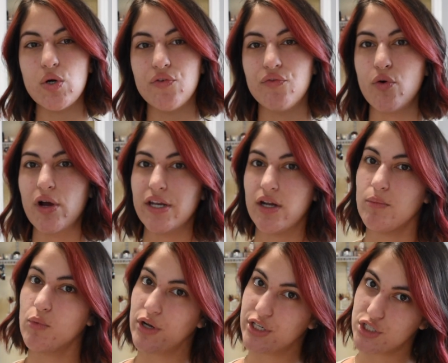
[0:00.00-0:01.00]
avoid a
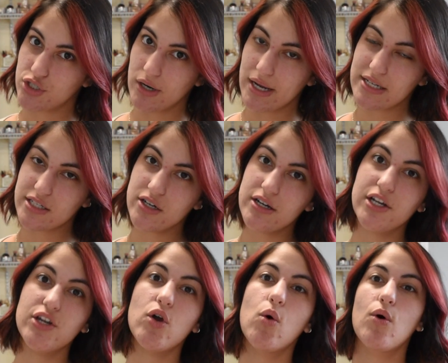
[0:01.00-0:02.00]
moisturizer
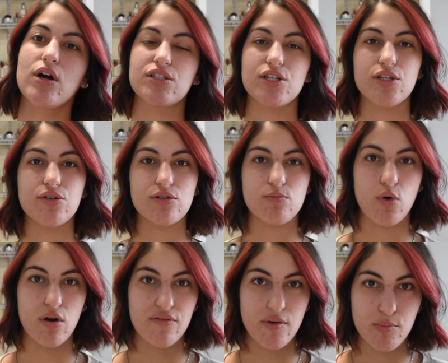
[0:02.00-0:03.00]
and you'll want to use
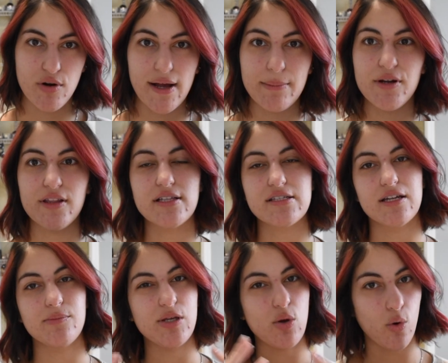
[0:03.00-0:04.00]
more of a primer that's
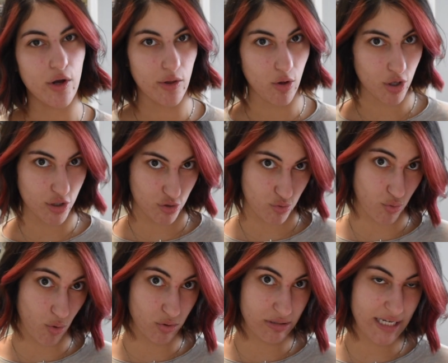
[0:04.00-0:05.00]
going to be oil
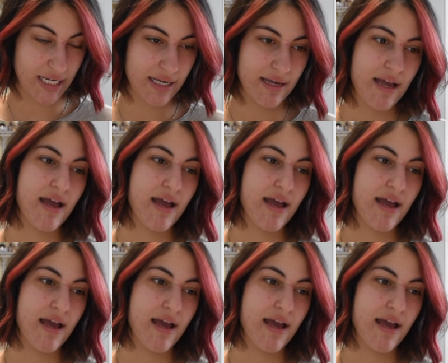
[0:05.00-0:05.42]
controlling.